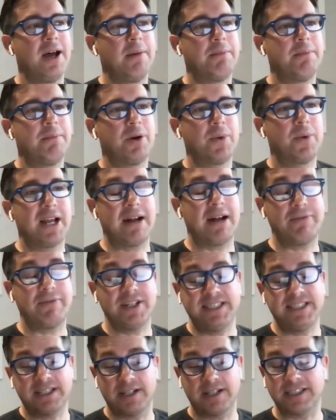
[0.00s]
But we have
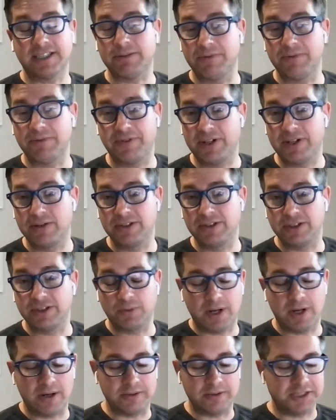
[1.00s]
these custom fields as
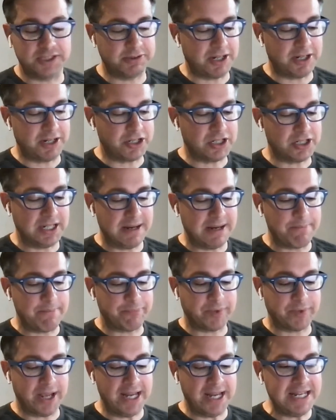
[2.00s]
well. So actually
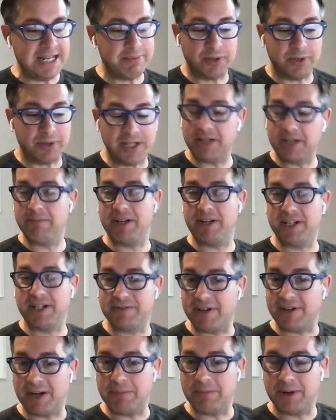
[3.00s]
anybody can be a
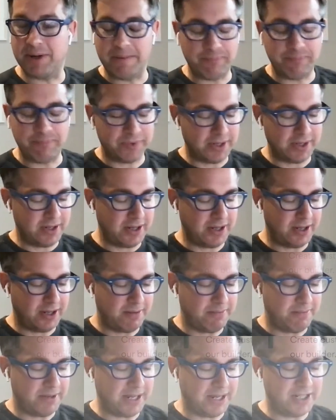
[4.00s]
developer,
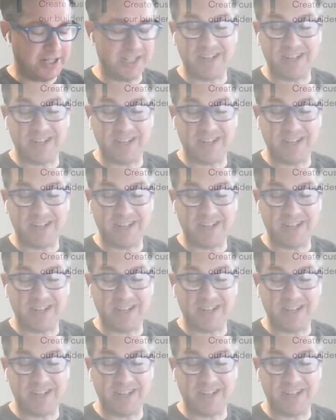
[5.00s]
and you